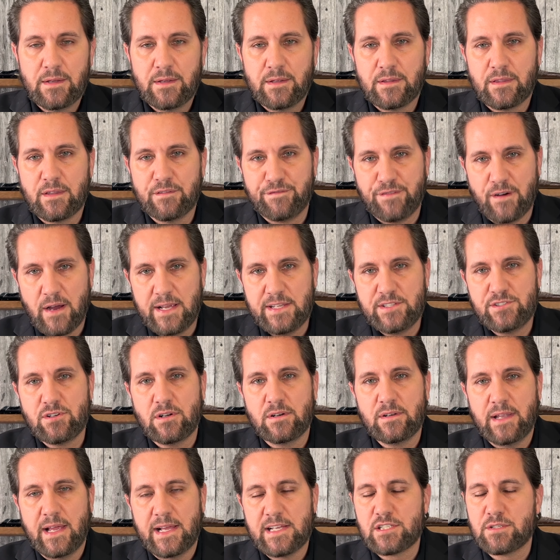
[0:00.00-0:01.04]
The fines are
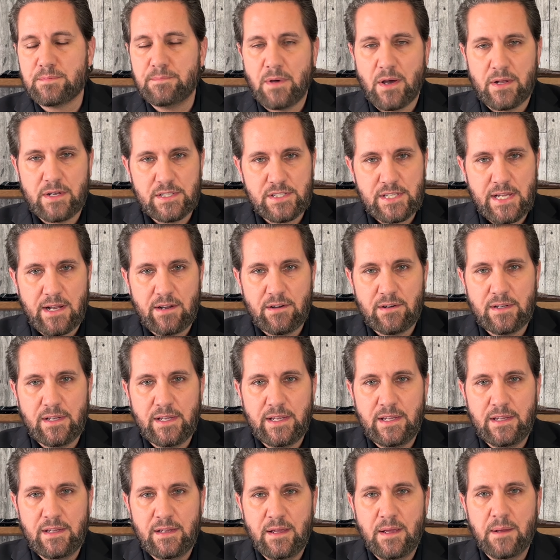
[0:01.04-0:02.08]
less
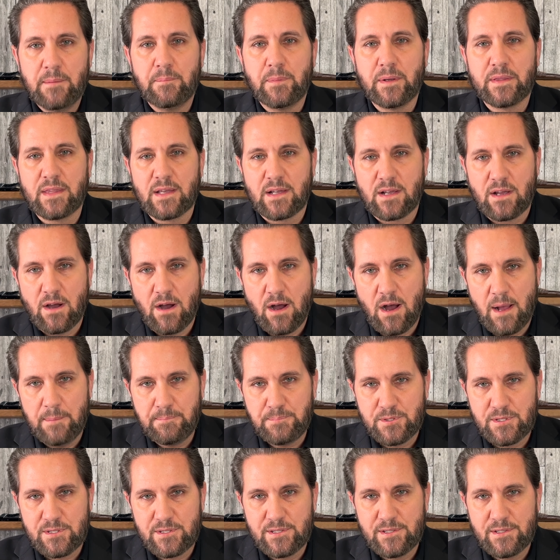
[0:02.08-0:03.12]
monetarily, but the
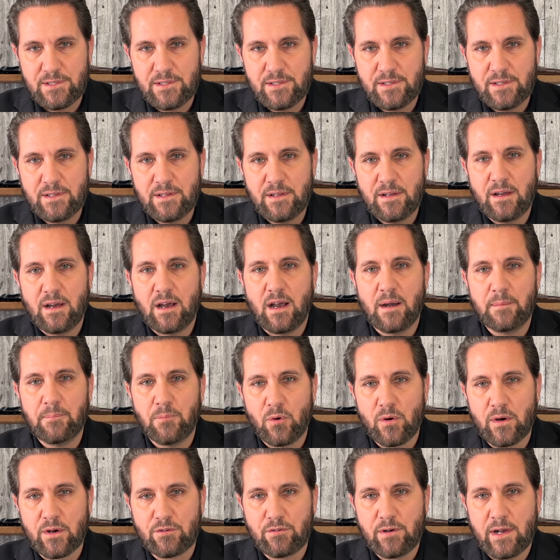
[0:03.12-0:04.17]
cops are
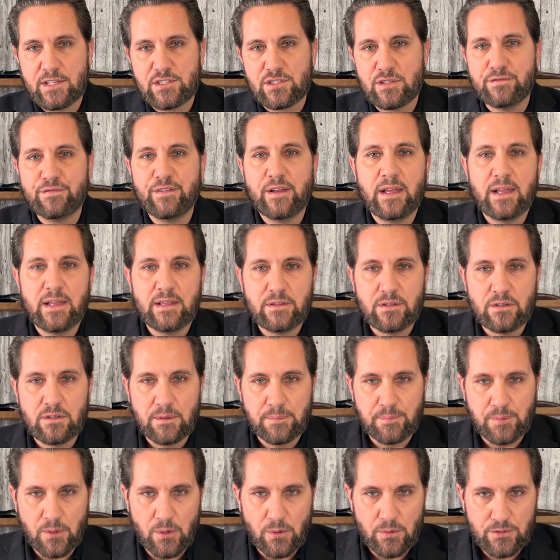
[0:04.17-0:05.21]
more aggressive in their
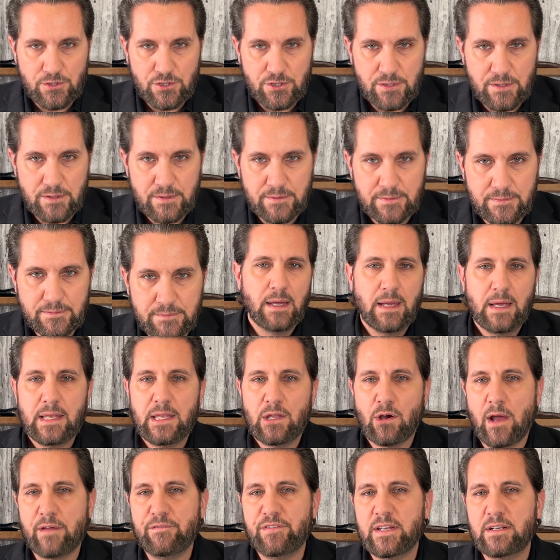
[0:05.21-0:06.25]
approach.
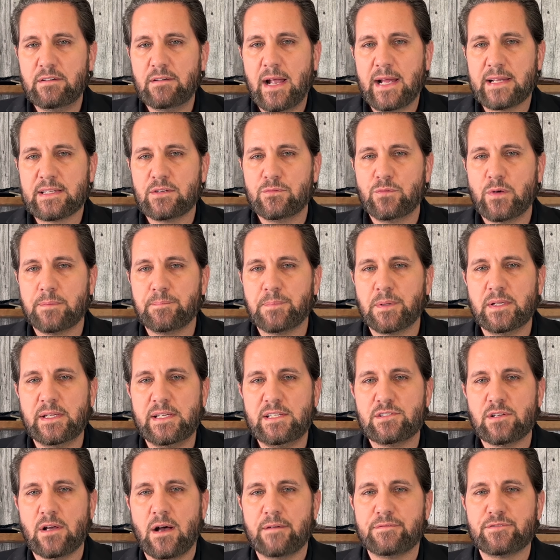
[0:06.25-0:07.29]
Now, I've interacted with
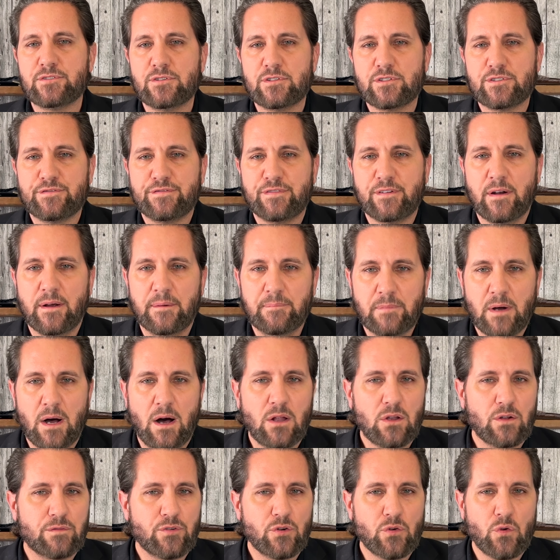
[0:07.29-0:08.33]
police officers from
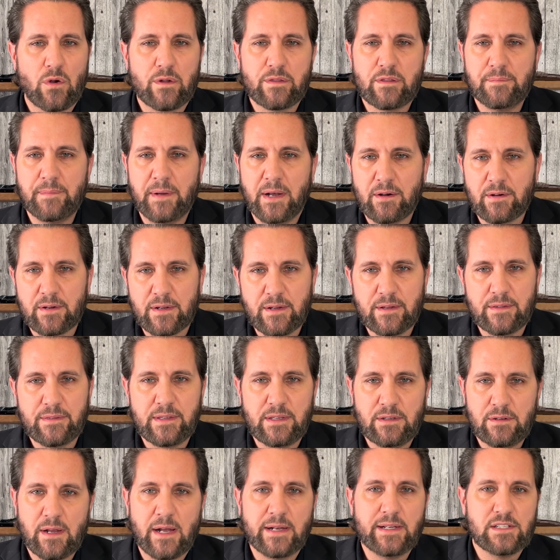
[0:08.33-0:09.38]
all over North America, the
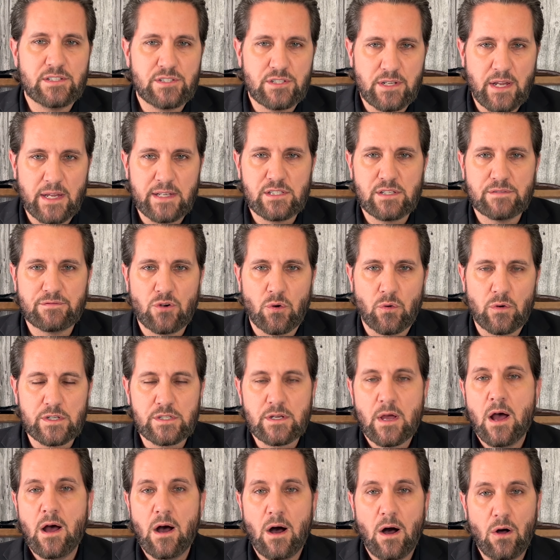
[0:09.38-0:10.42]
United States, of course,
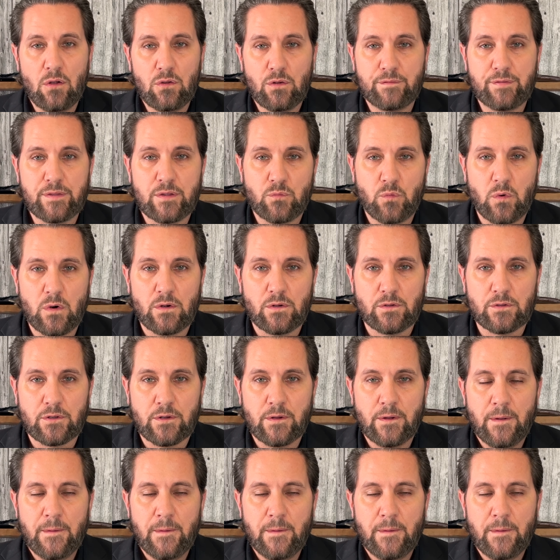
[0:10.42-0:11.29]
all over the world.